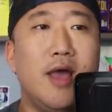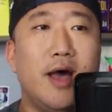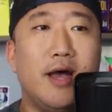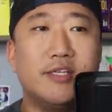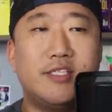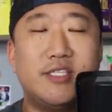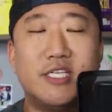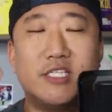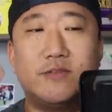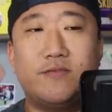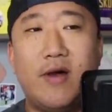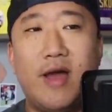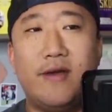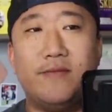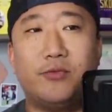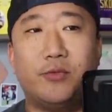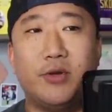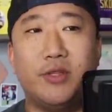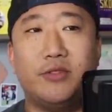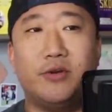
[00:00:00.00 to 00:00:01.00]

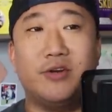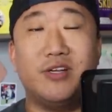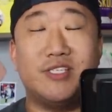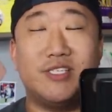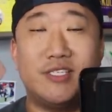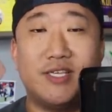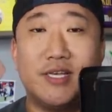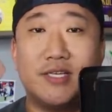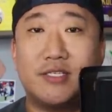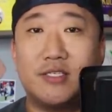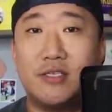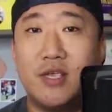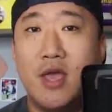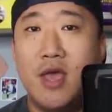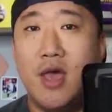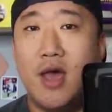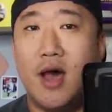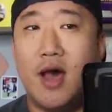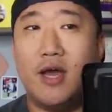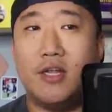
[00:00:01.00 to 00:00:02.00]
6'5", 336,
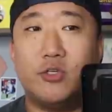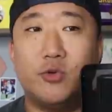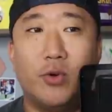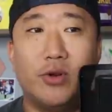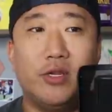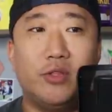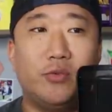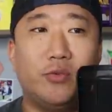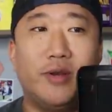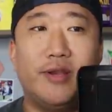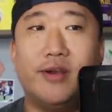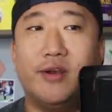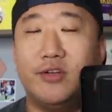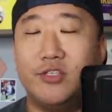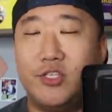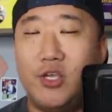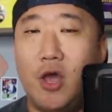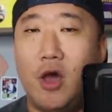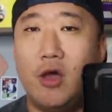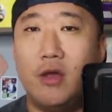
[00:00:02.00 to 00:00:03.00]
23
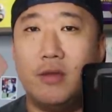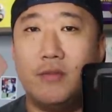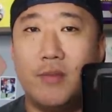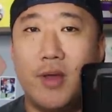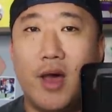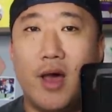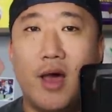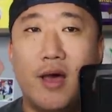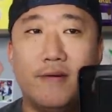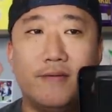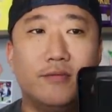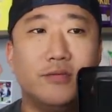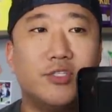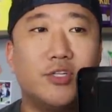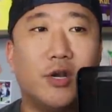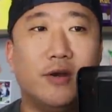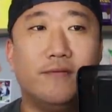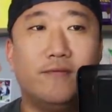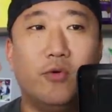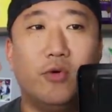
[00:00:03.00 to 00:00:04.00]
years young,
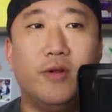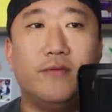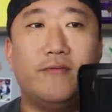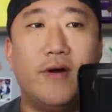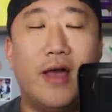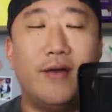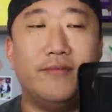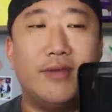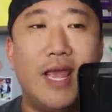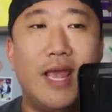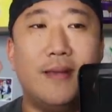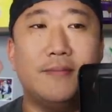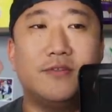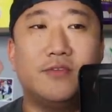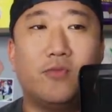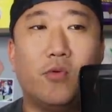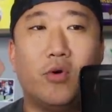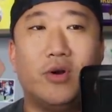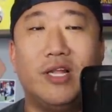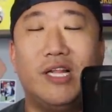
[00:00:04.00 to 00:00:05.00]
started 45
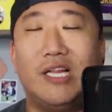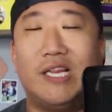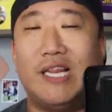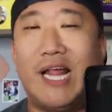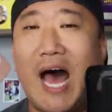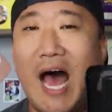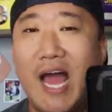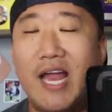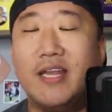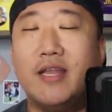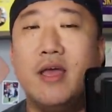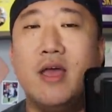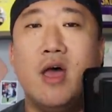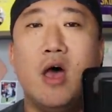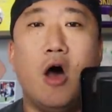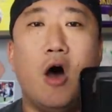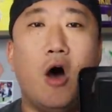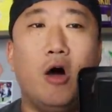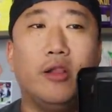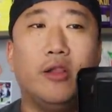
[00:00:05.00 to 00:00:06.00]
games for Elon,
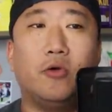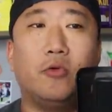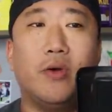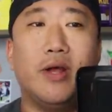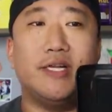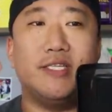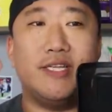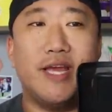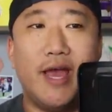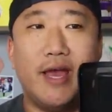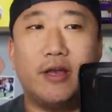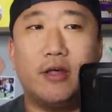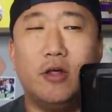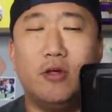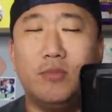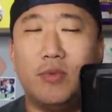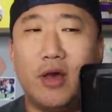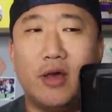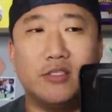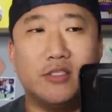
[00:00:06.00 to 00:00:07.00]
all at right
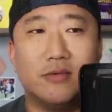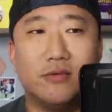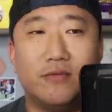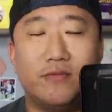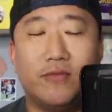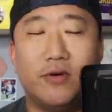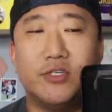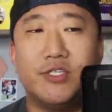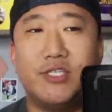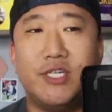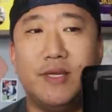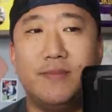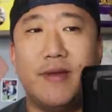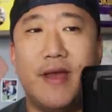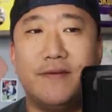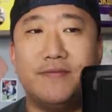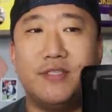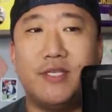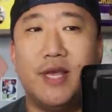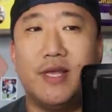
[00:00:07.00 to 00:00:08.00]
tackle, as a first-team
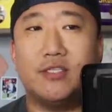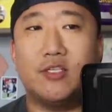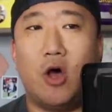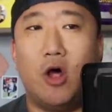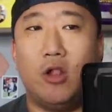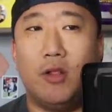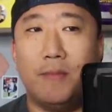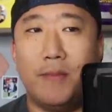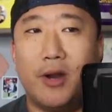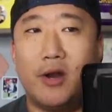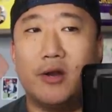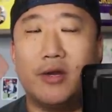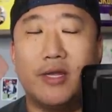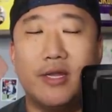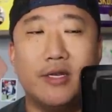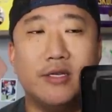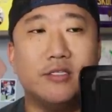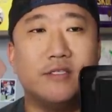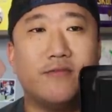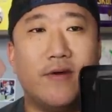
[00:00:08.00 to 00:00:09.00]
FCS
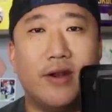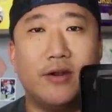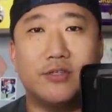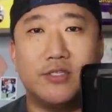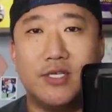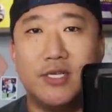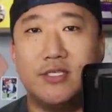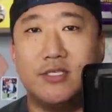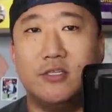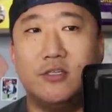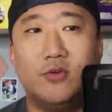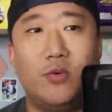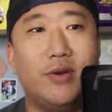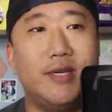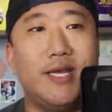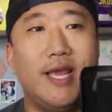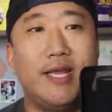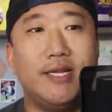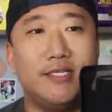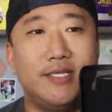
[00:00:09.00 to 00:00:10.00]
All-American, his final season,
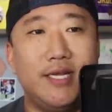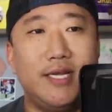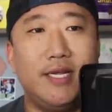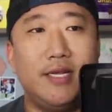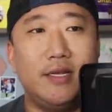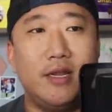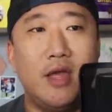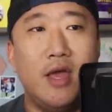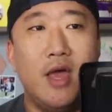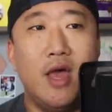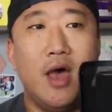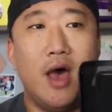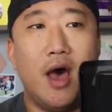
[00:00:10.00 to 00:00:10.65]
2018.